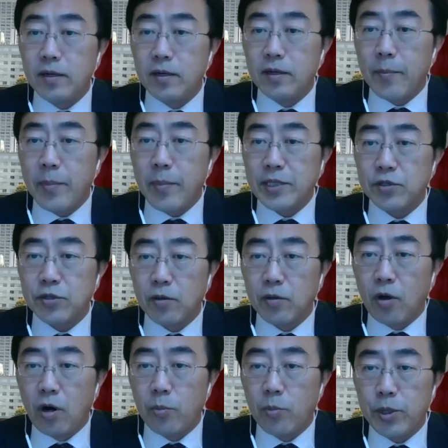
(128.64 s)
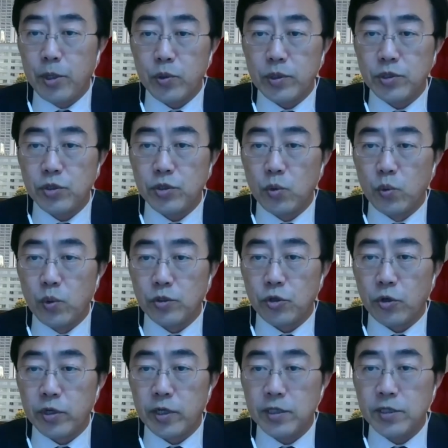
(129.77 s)
Ambassador Lauber, which will
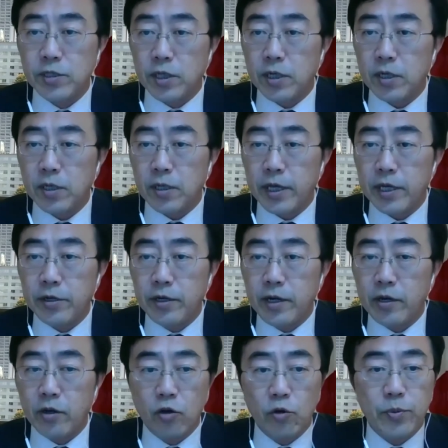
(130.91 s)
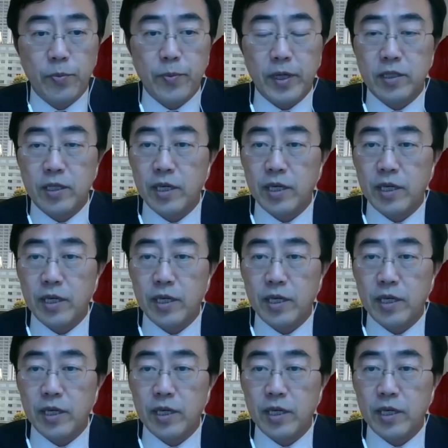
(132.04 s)
join us later, I hope, but